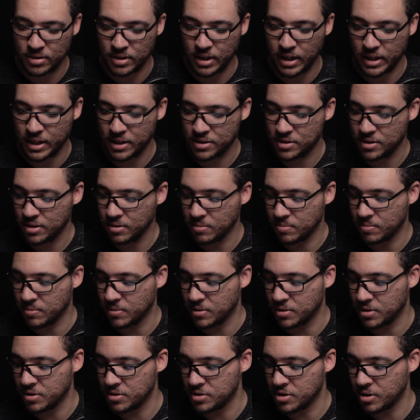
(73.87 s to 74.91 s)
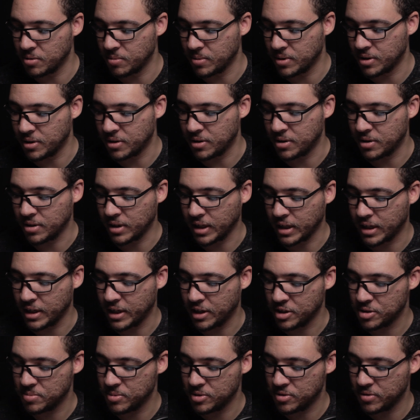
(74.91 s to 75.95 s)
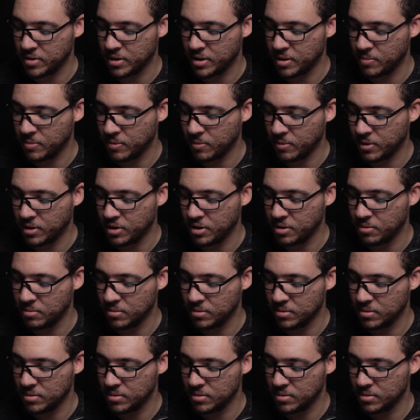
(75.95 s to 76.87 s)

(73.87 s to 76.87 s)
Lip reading: I guess so. There's no other announcements or anything we want to do?